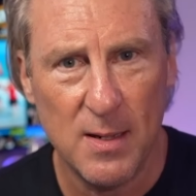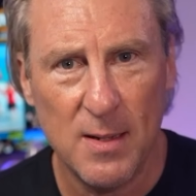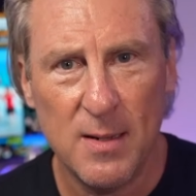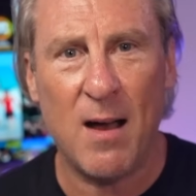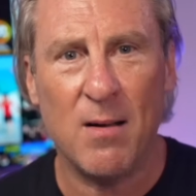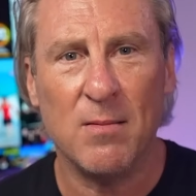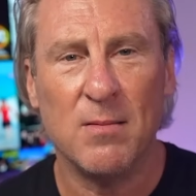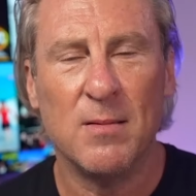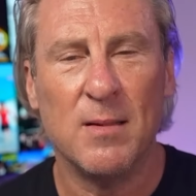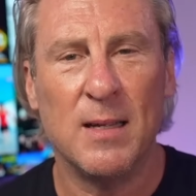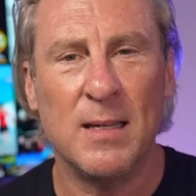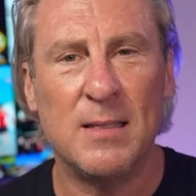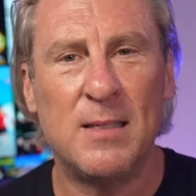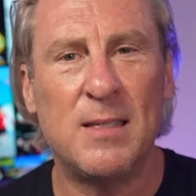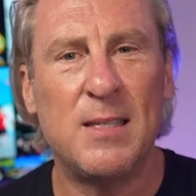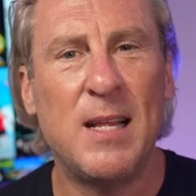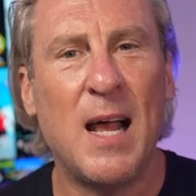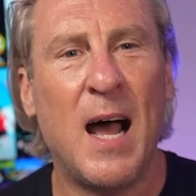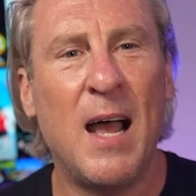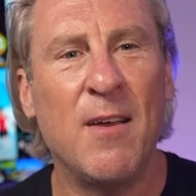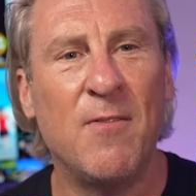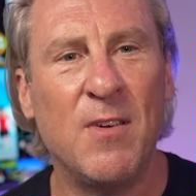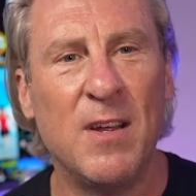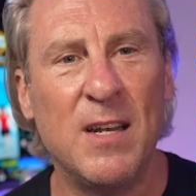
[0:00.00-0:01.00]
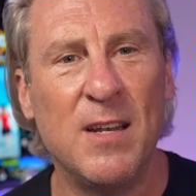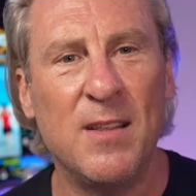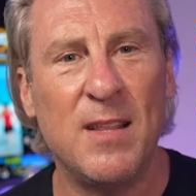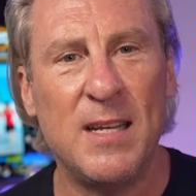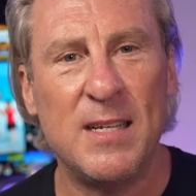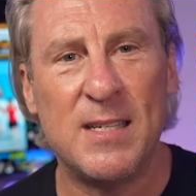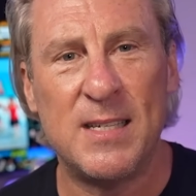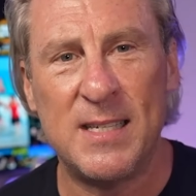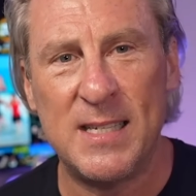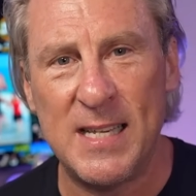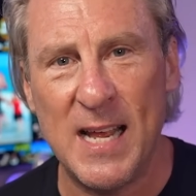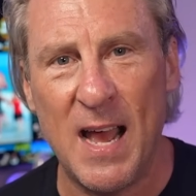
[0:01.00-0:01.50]
Now, let's dive into
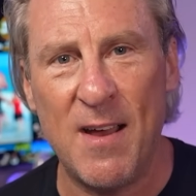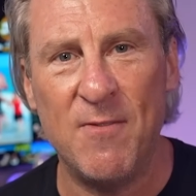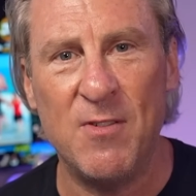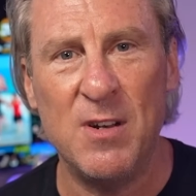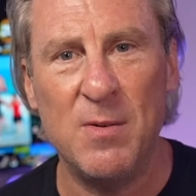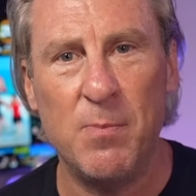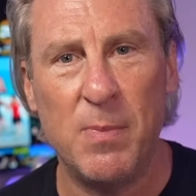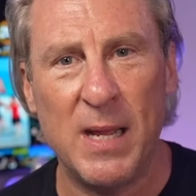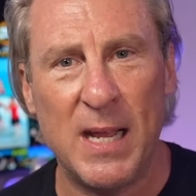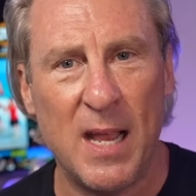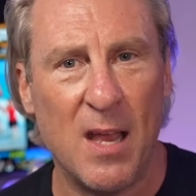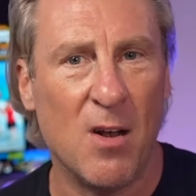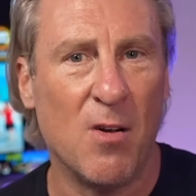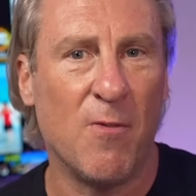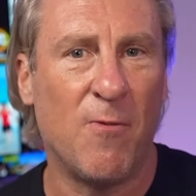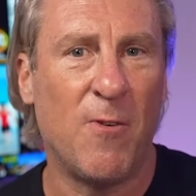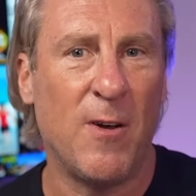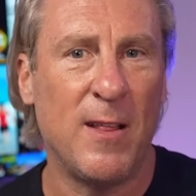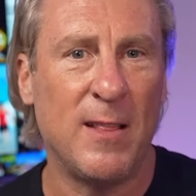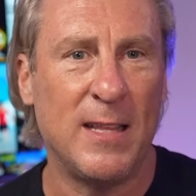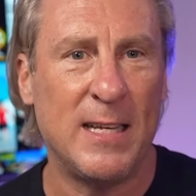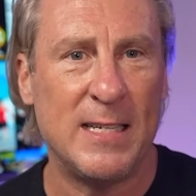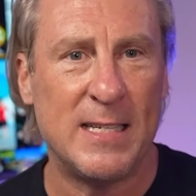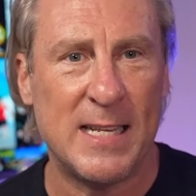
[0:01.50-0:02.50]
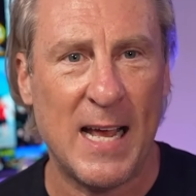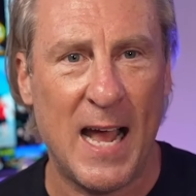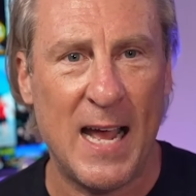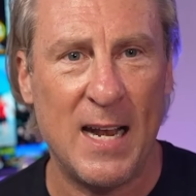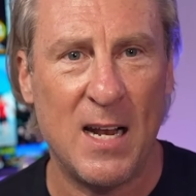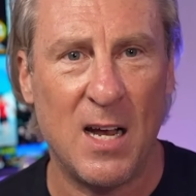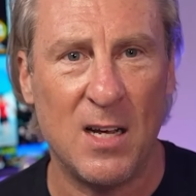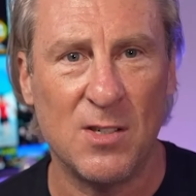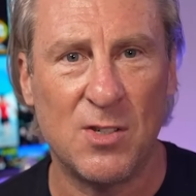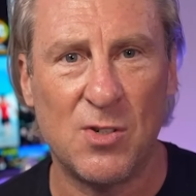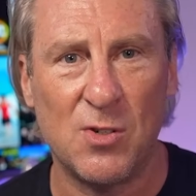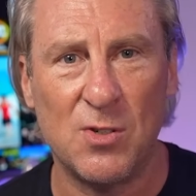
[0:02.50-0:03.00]
these 7 beginner-friendly
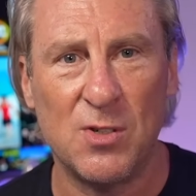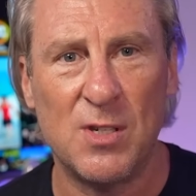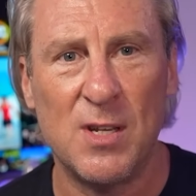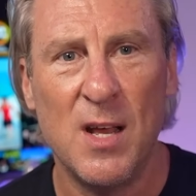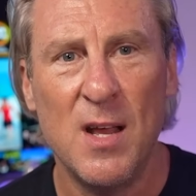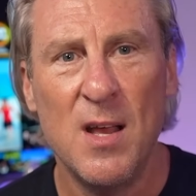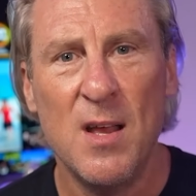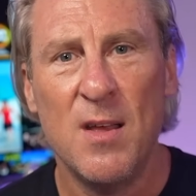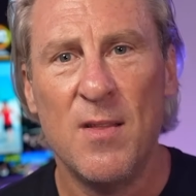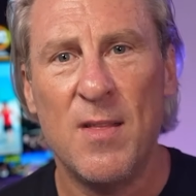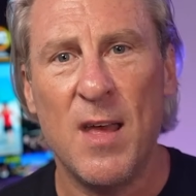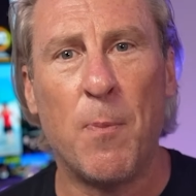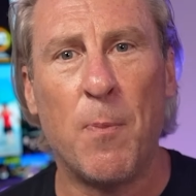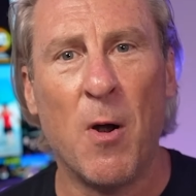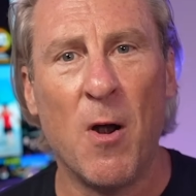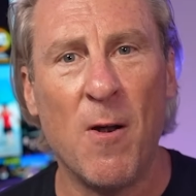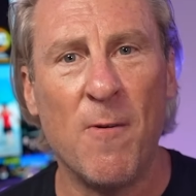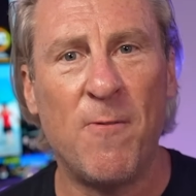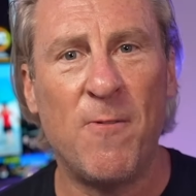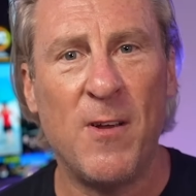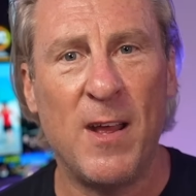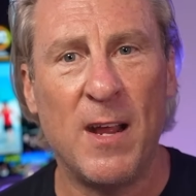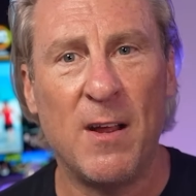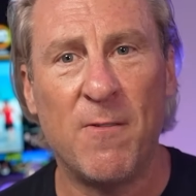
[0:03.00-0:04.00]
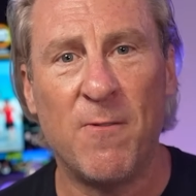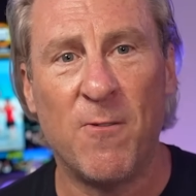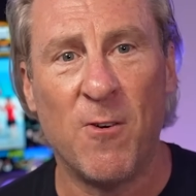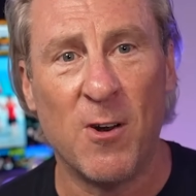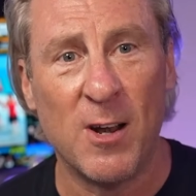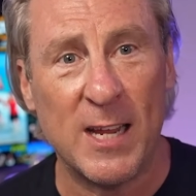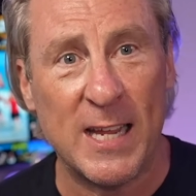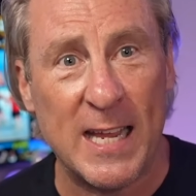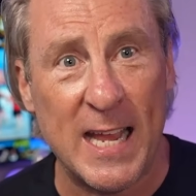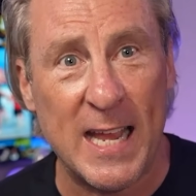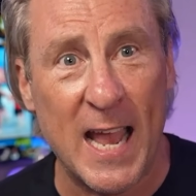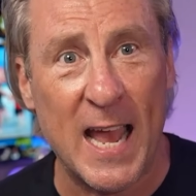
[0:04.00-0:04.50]
side hustles that are perfect
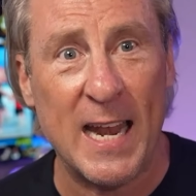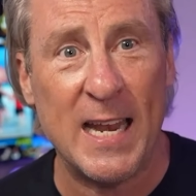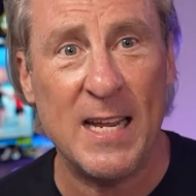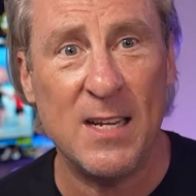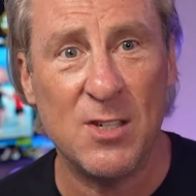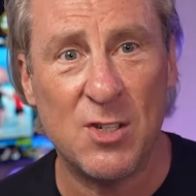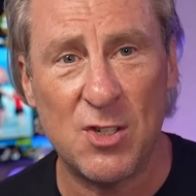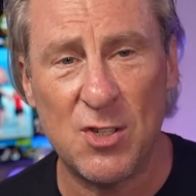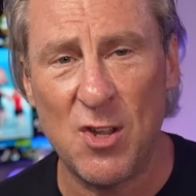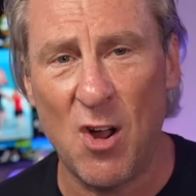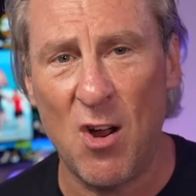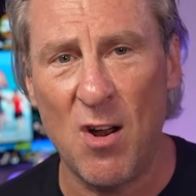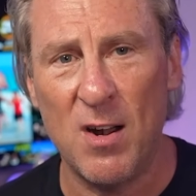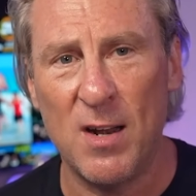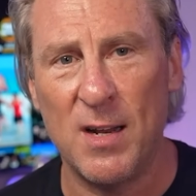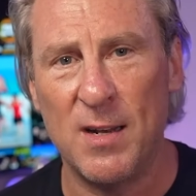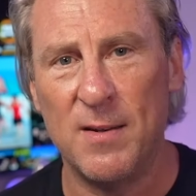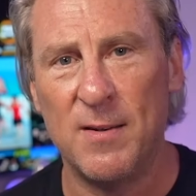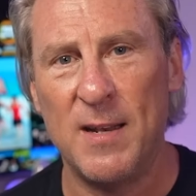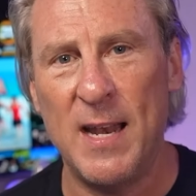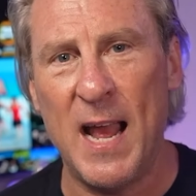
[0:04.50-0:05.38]
for getting started.